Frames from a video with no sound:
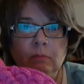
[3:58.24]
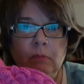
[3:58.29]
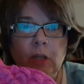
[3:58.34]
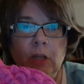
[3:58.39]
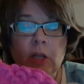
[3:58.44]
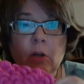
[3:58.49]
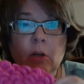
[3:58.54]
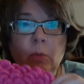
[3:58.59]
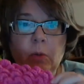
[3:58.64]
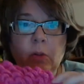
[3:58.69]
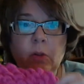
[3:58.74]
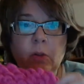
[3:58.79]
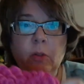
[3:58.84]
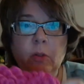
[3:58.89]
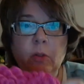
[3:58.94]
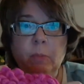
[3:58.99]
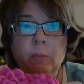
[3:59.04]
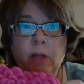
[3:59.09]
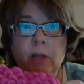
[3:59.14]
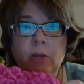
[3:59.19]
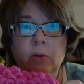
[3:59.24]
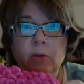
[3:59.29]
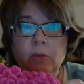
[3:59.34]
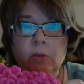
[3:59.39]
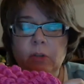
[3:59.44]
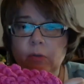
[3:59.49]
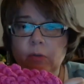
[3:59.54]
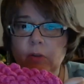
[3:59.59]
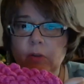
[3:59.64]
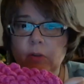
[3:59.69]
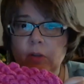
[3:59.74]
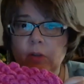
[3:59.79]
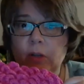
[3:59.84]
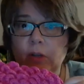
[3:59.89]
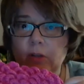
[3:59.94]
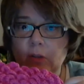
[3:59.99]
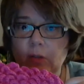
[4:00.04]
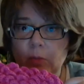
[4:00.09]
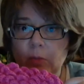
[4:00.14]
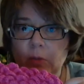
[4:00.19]
with all the petals and everything,
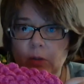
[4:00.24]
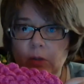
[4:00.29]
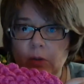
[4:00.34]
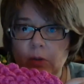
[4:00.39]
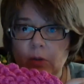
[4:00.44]
it's not really